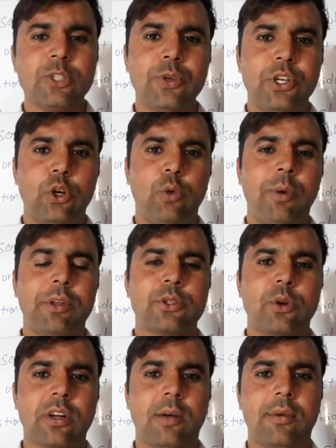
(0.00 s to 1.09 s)
video, we will
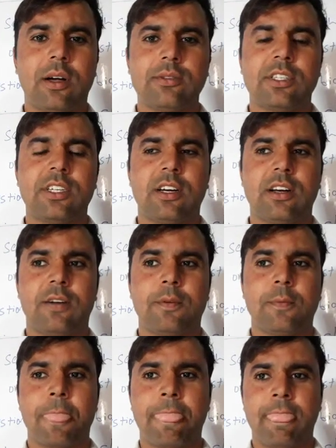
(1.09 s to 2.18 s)
talk about
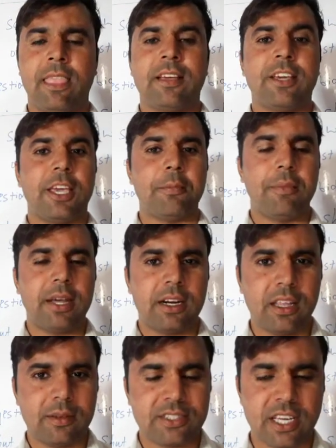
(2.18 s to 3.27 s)

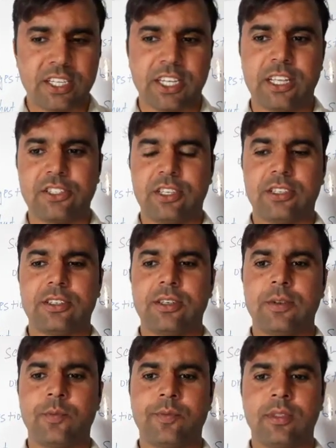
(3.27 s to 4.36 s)
imperative sentences.
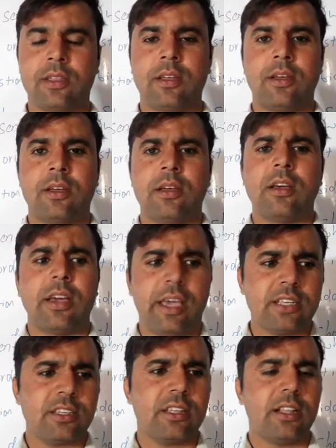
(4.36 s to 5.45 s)

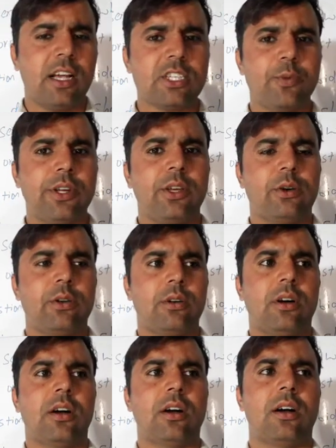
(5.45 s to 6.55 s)
As in the last video,
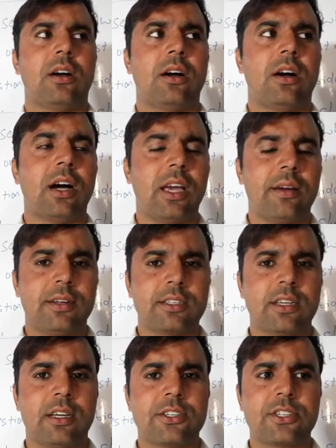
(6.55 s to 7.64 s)
I have
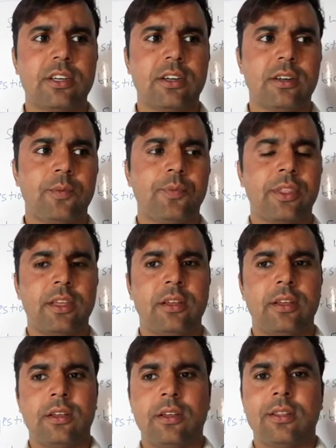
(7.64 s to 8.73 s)
discussed
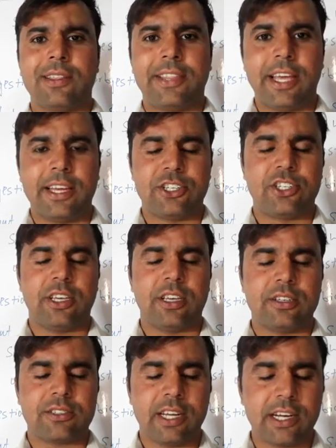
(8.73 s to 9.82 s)
that
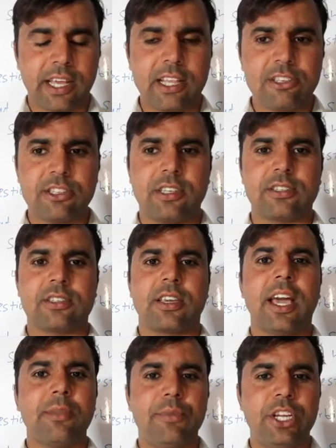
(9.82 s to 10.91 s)
sentences
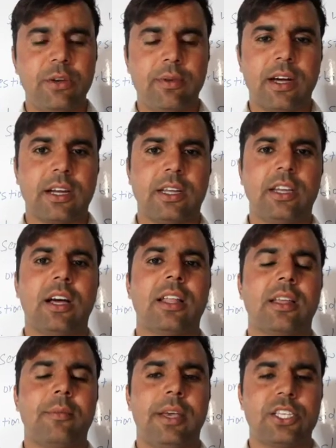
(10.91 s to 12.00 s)
can be divided on
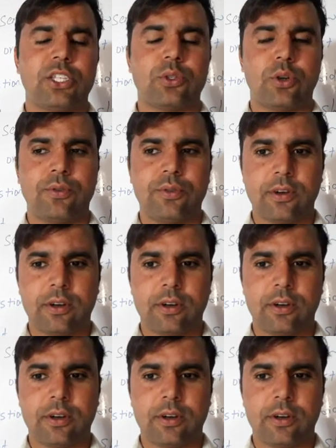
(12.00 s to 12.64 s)
the basis of